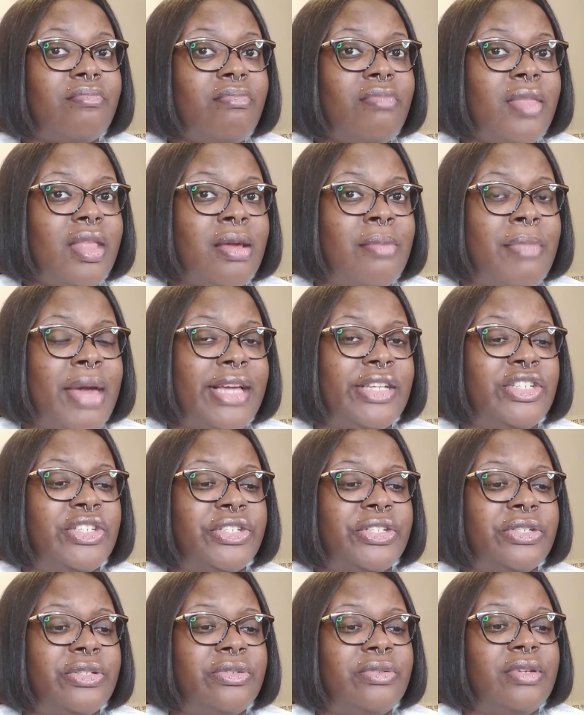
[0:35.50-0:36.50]
May,
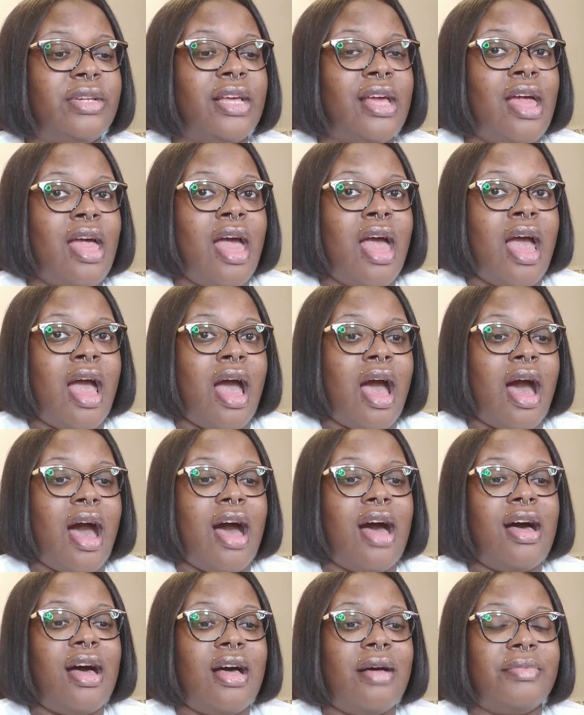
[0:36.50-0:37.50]
June.
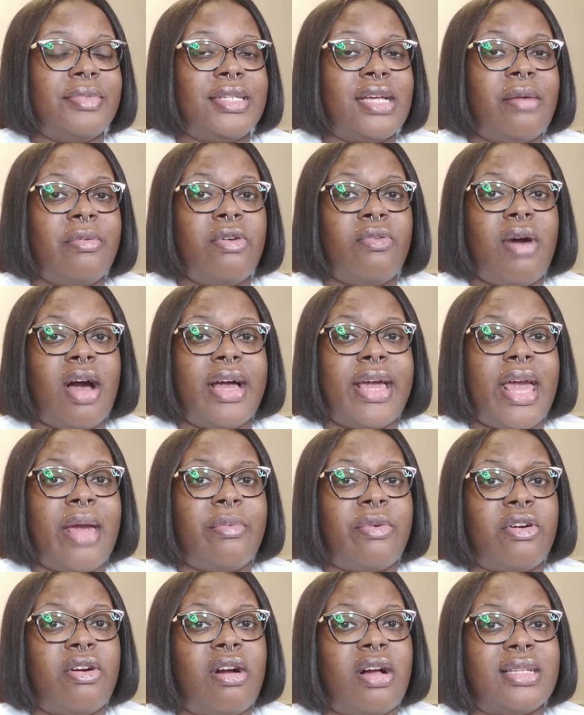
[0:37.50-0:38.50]
Tell me why I came
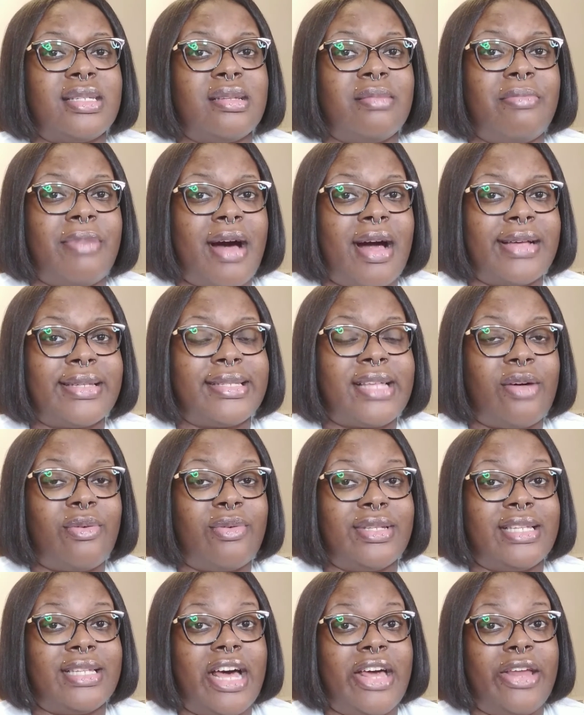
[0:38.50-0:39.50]
across a box that
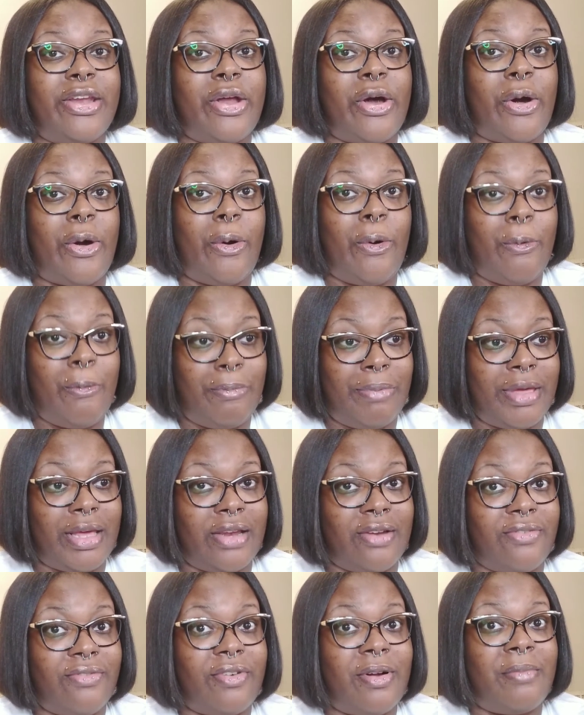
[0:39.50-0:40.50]
was
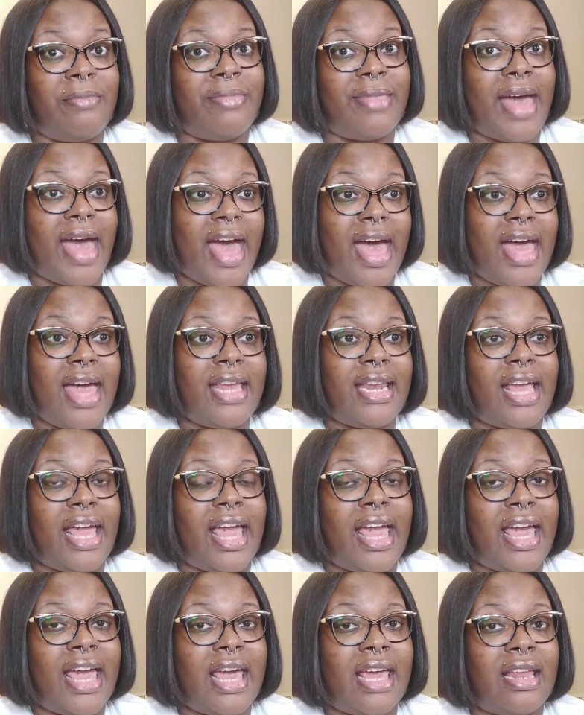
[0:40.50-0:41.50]
unopened from that,
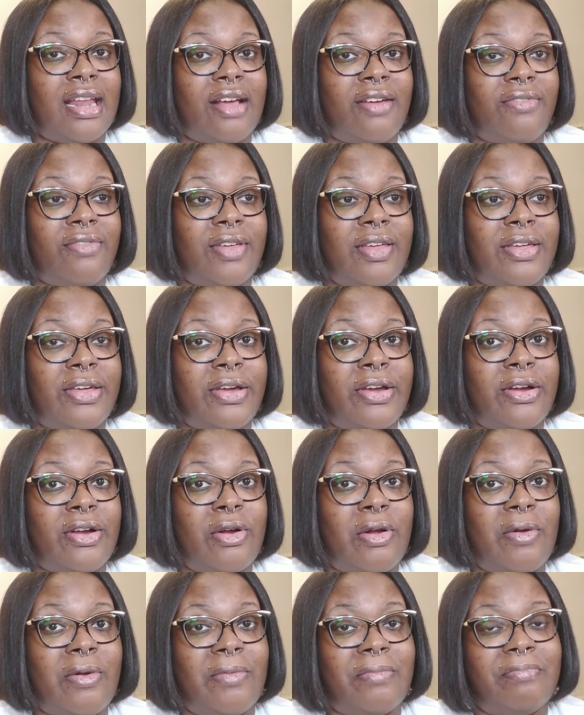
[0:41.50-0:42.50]
and I
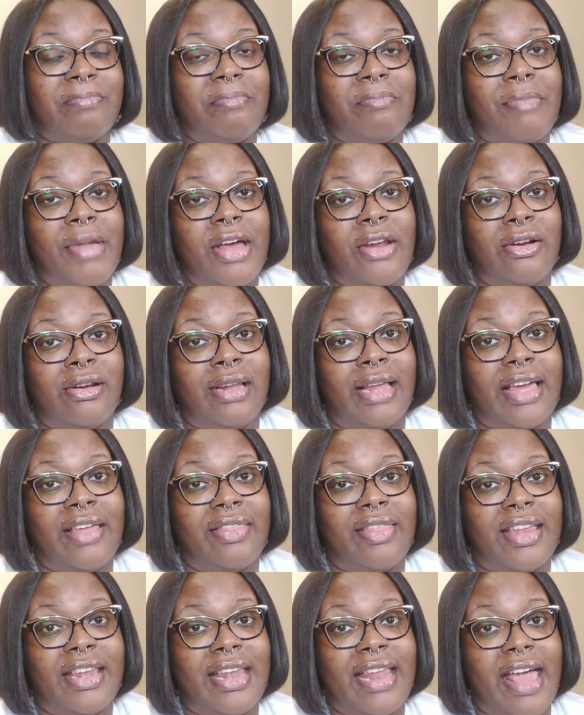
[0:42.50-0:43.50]
figure better late
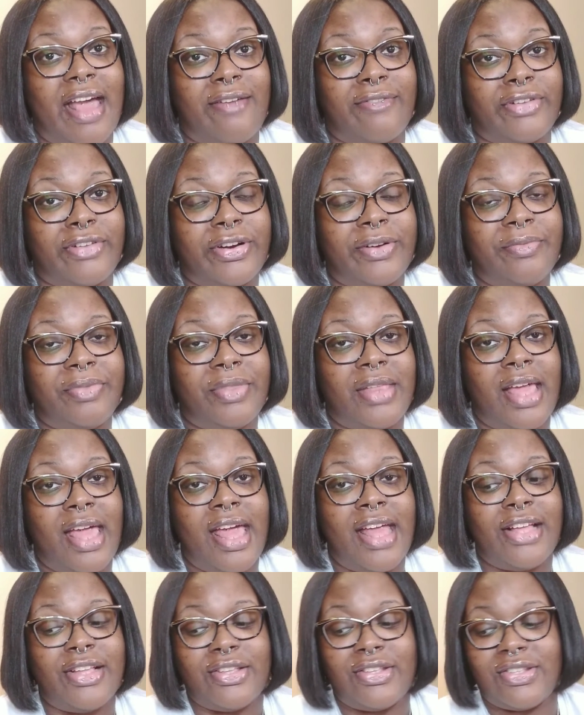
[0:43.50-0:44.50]
than never.
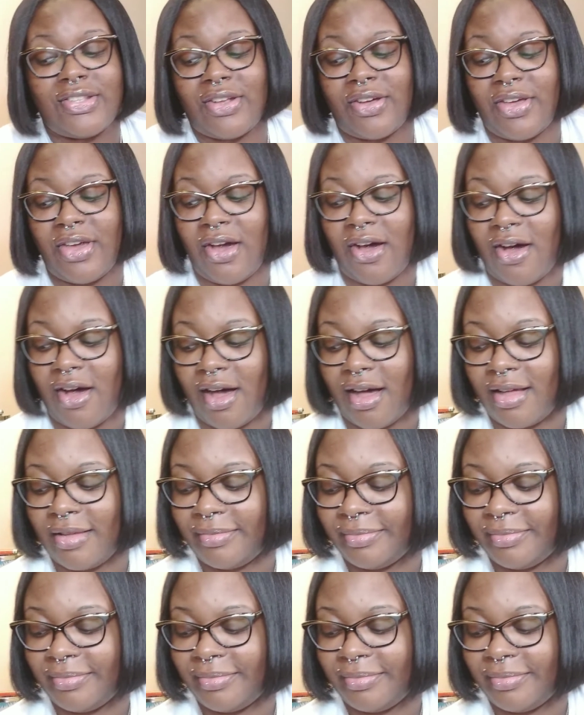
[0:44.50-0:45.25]
So y'all,